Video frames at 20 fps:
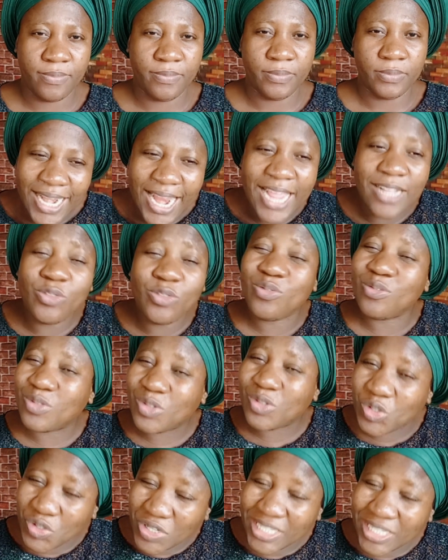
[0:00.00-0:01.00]
learn to
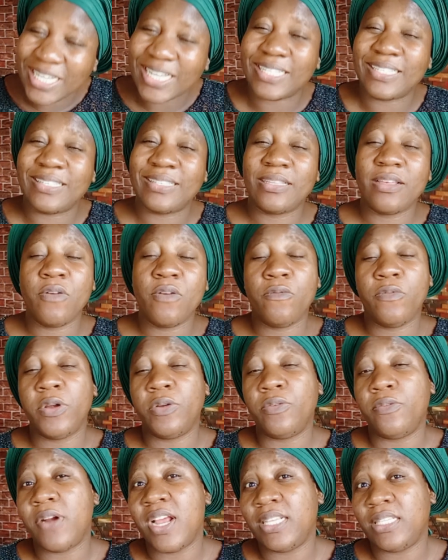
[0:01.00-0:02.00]
treat herself with
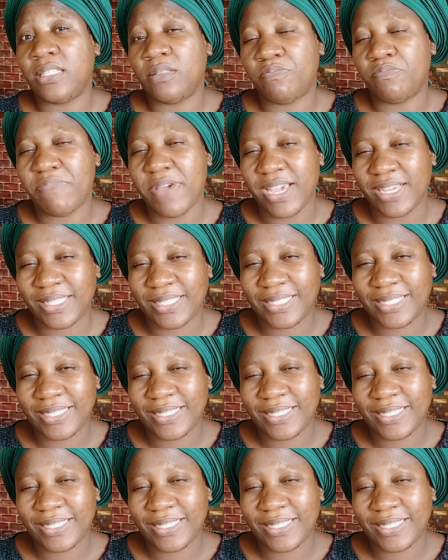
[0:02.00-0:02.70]
respect,